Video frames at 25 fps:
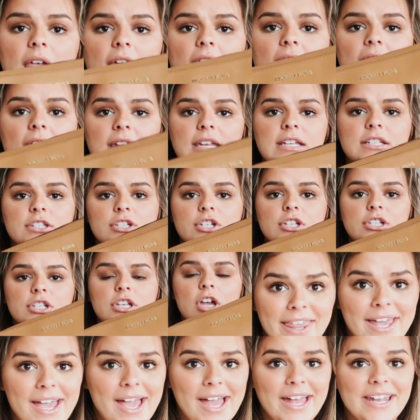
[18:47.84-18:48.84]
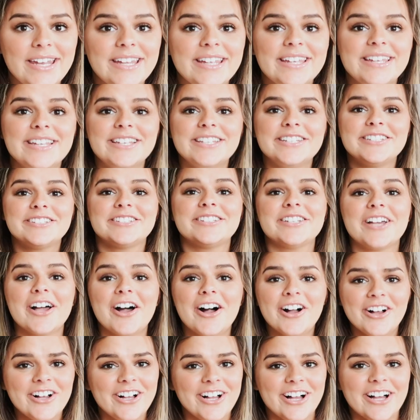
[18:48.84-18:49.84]
and it's good to that is
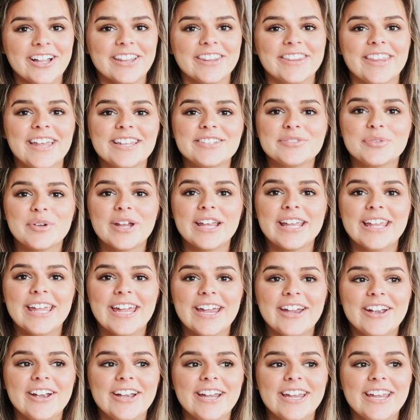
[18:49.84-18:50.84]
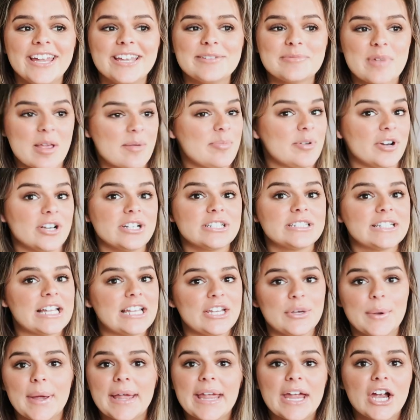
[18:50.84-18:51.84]
all that's what i carry in my purse i
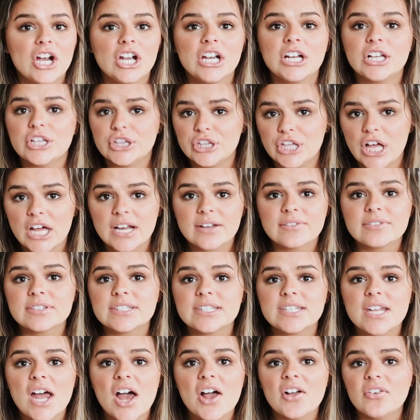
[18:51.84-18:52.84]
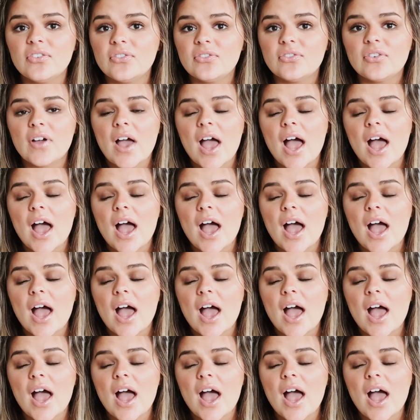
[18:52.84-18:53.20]
know i carry a lot of stuff